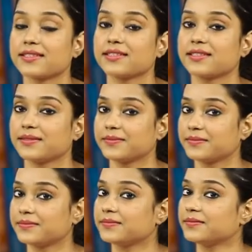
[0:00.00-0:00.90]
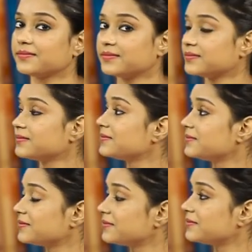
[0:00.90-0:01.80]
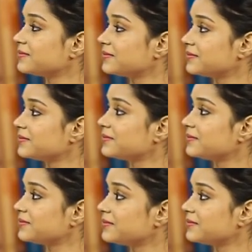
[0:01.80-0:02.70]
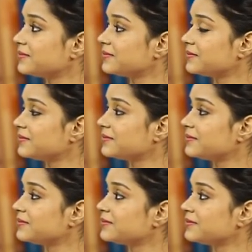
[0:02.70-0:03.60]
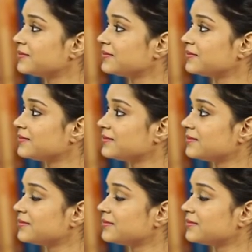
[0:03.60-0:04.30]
[no speech]